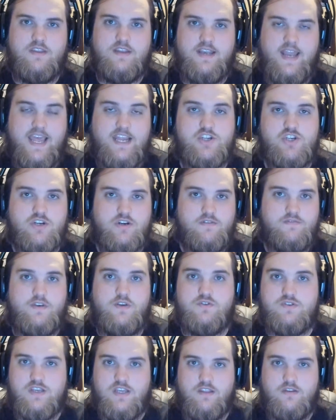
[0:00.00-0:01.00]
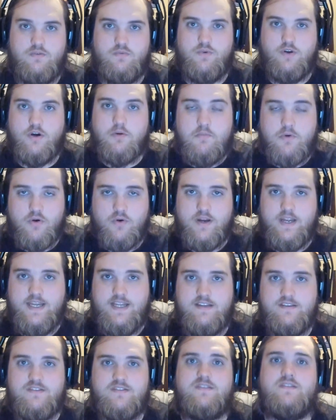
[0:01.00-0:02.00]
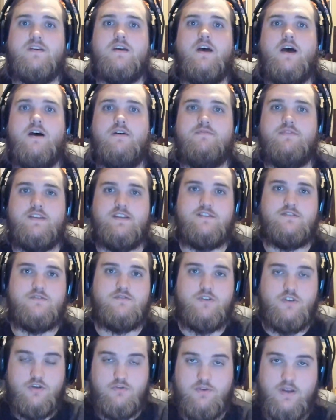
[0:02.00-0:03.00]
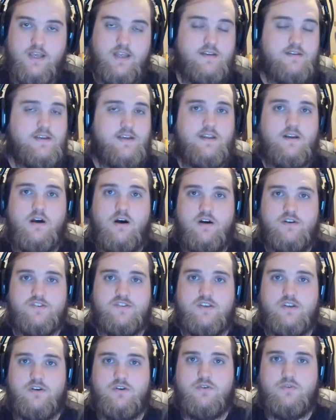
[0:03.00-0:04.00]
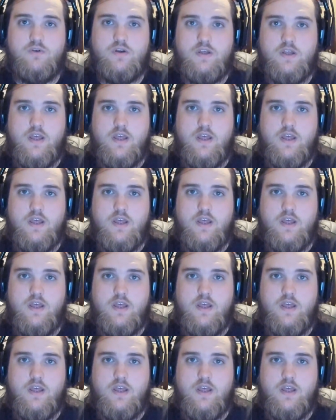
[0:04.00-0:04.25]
nature of using the real Marines of this unit, and also